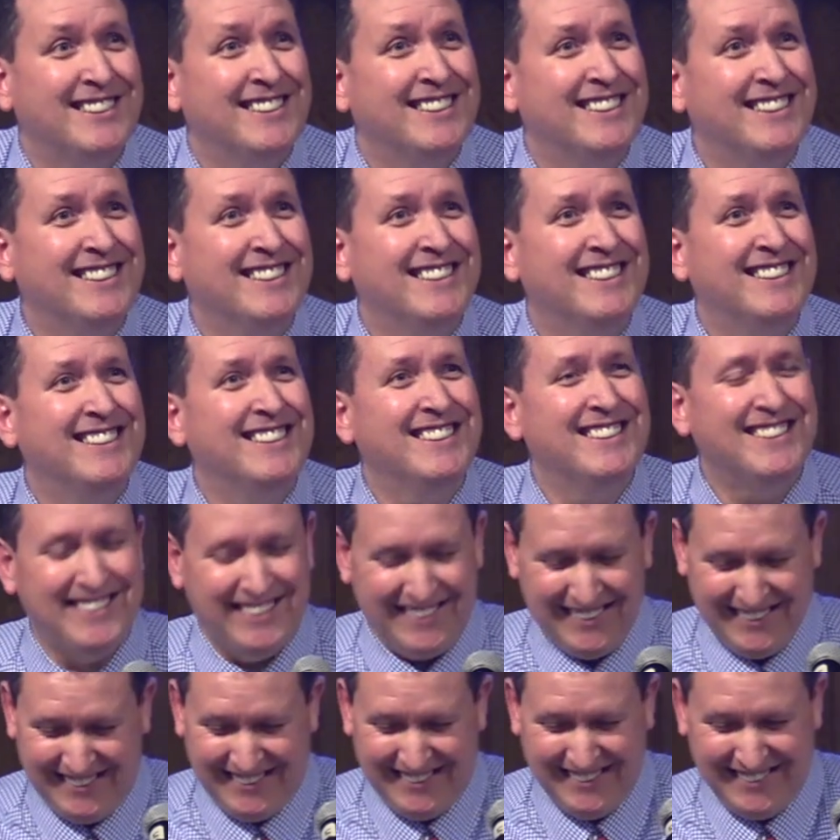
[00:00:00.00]

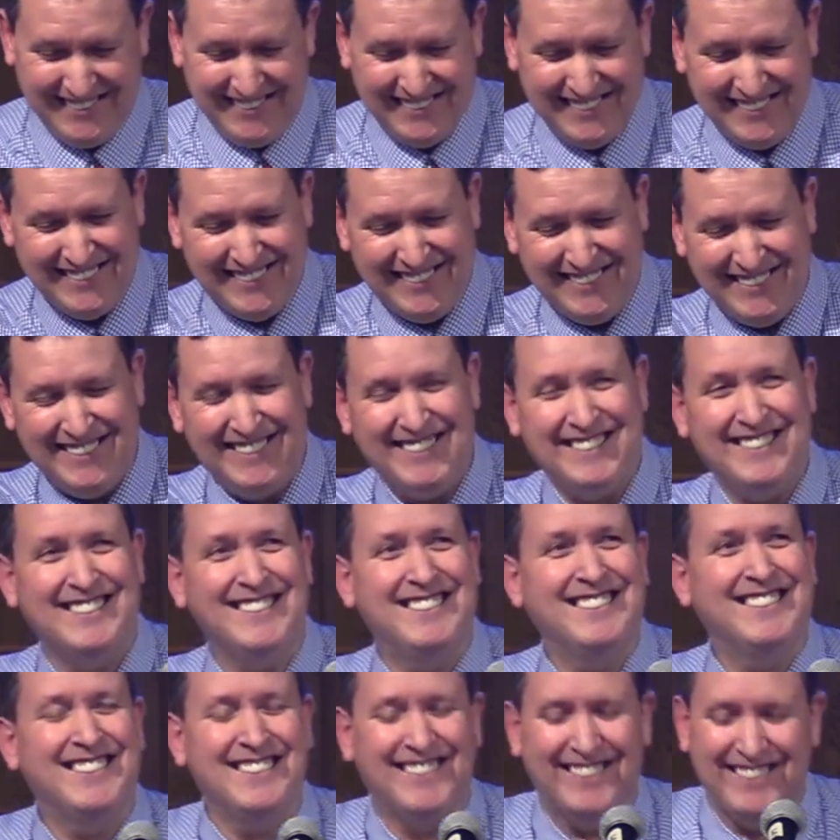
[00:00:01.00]

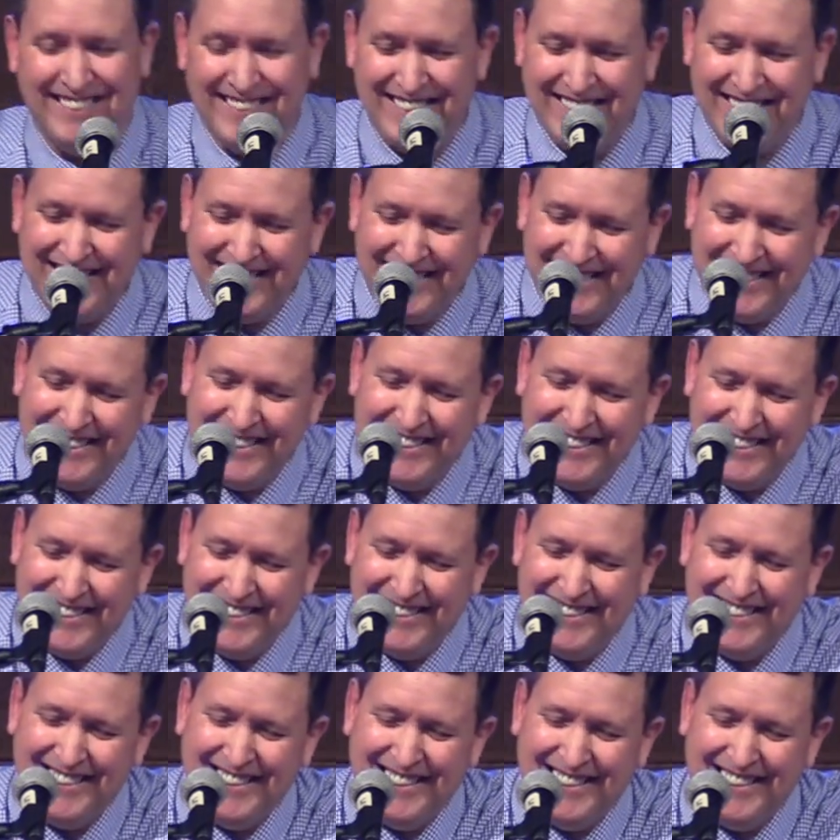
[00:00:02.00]

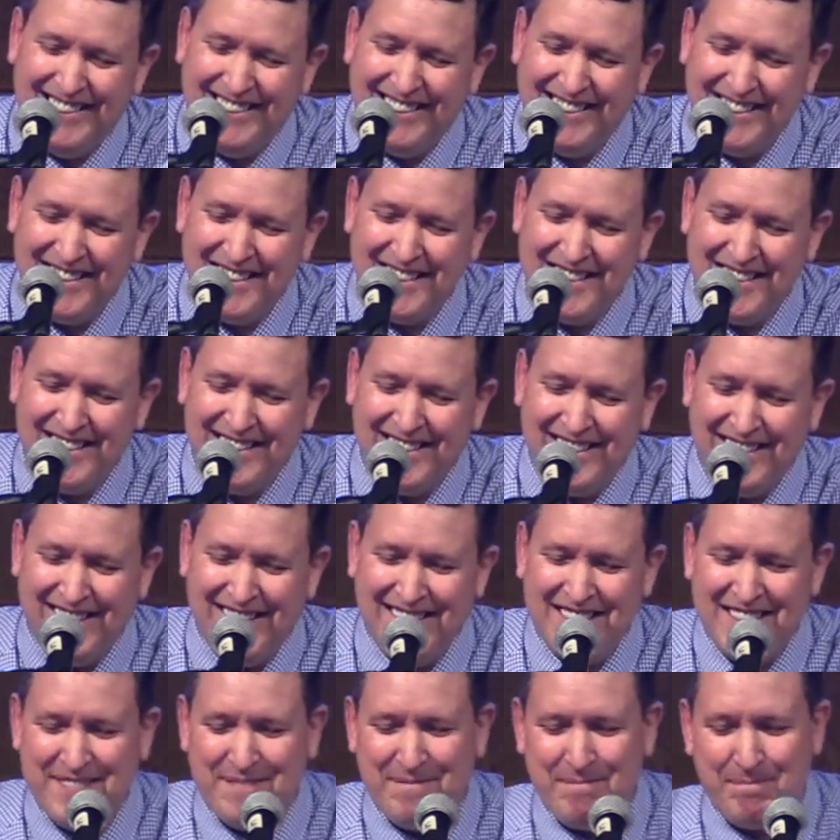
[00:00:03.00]

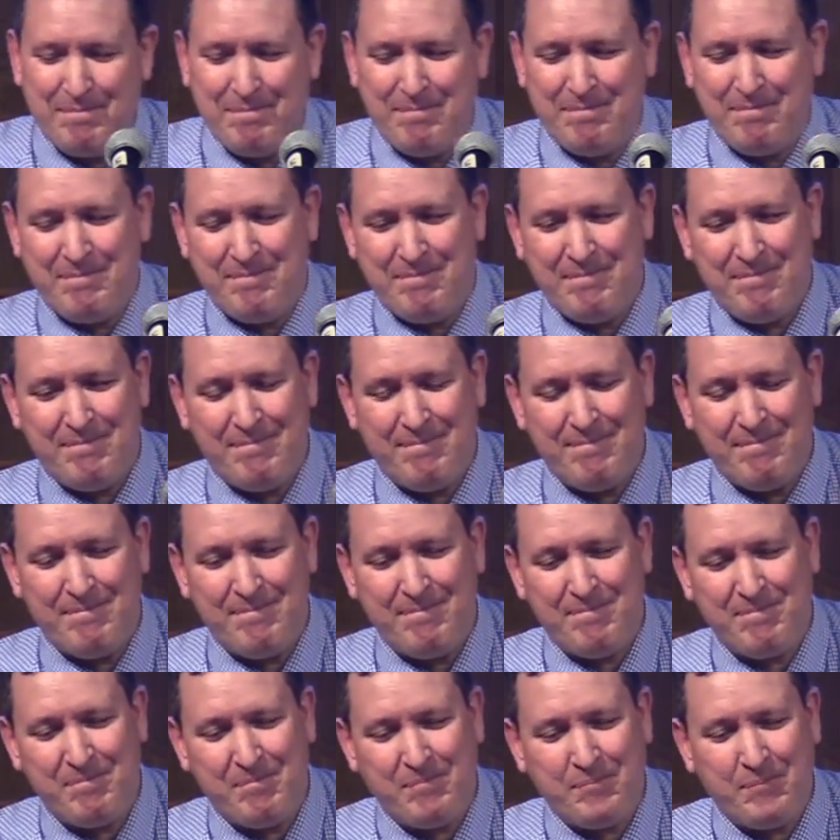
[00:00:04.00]

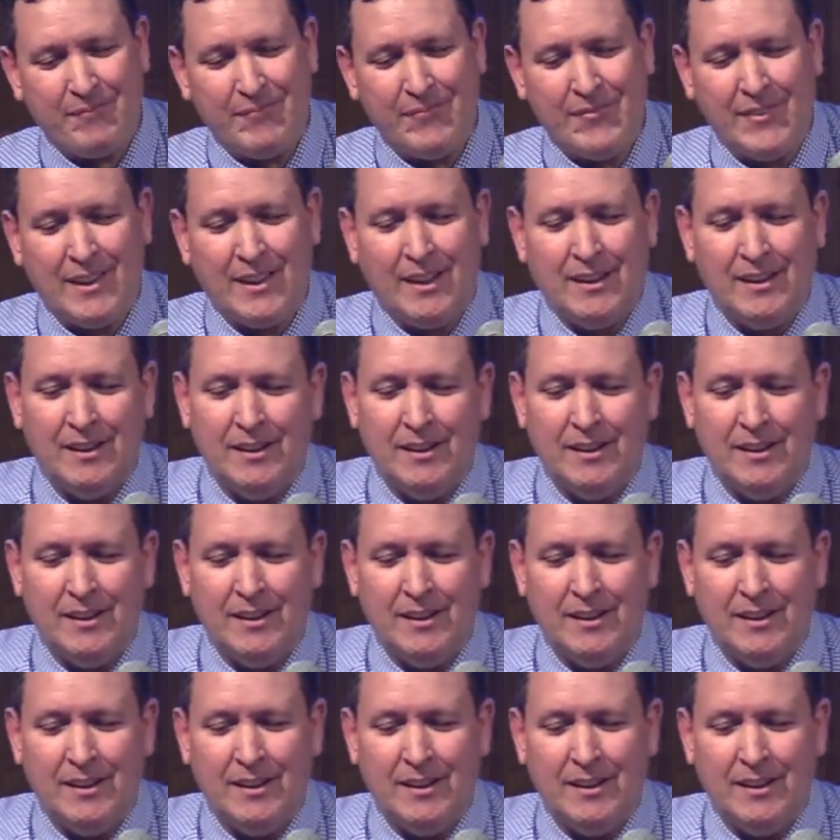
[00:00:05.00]
No one is speaking in this clip.